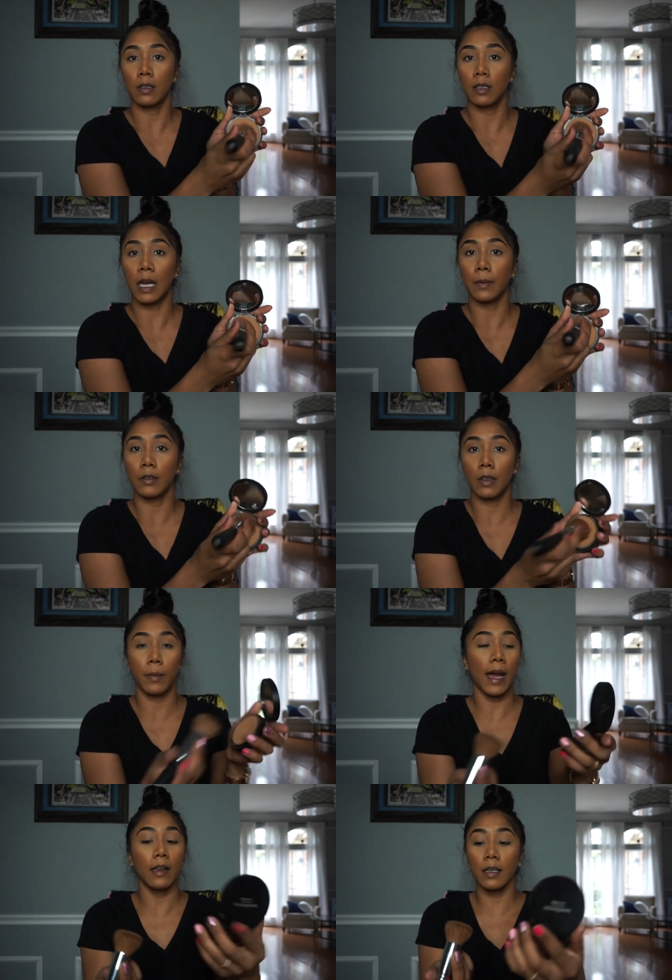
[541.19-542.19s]
tap into the
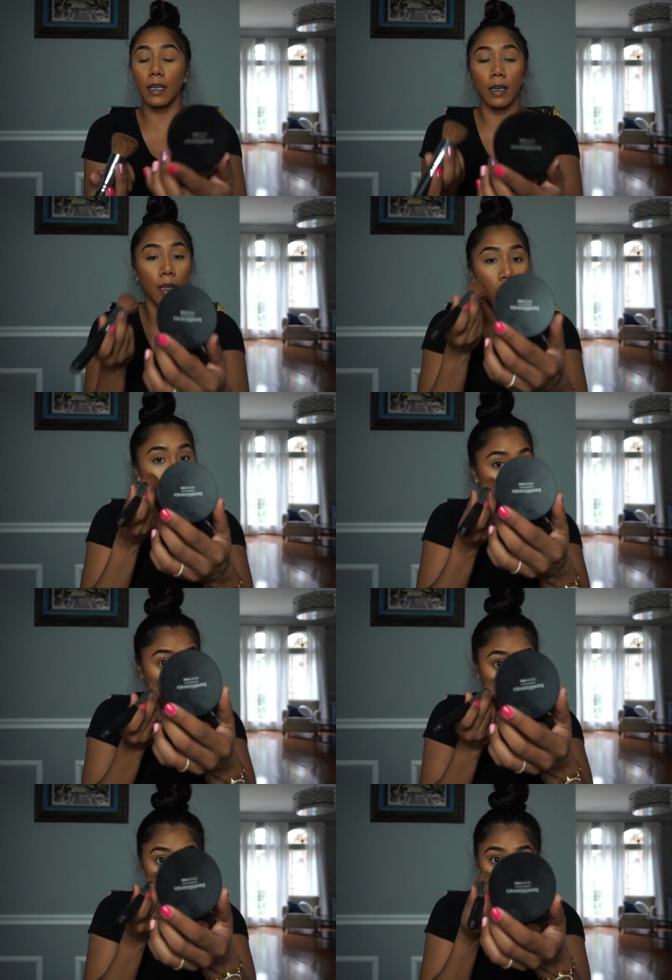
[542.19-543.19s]
palette,
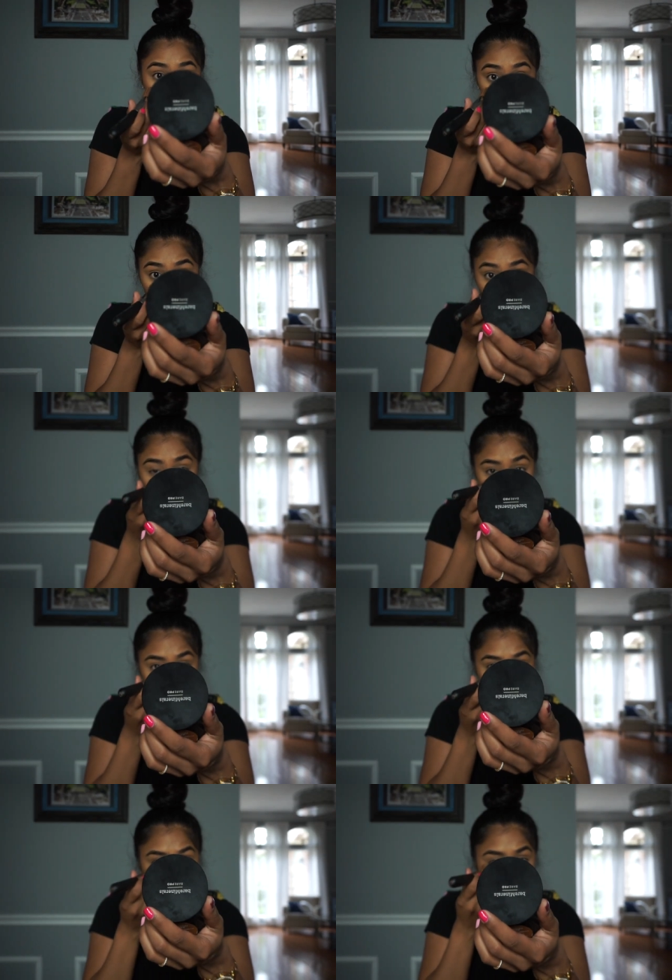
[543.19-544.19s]
and I'm actually just
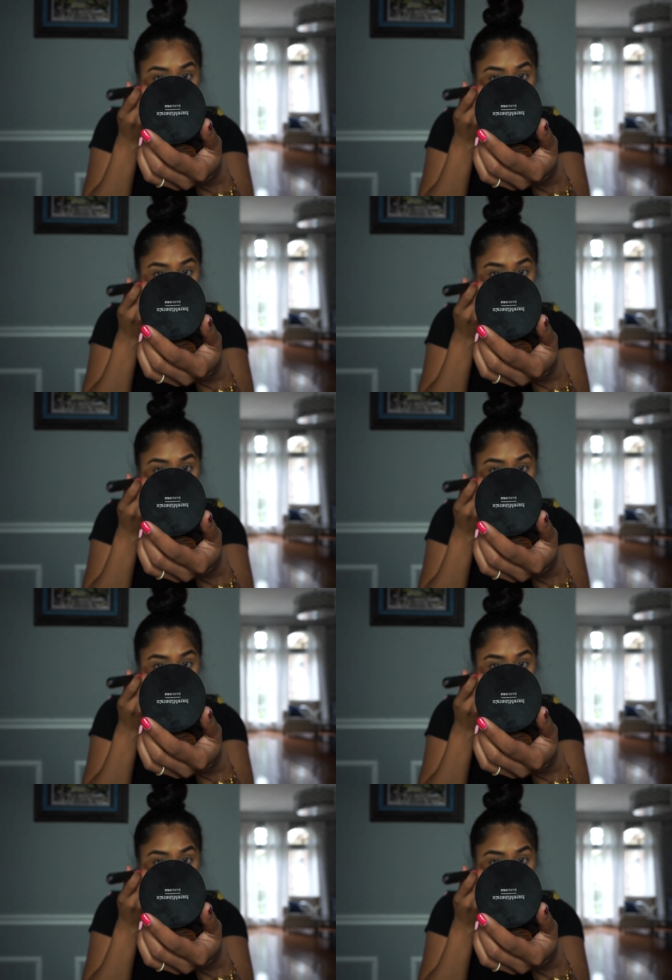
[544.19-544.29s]
gonna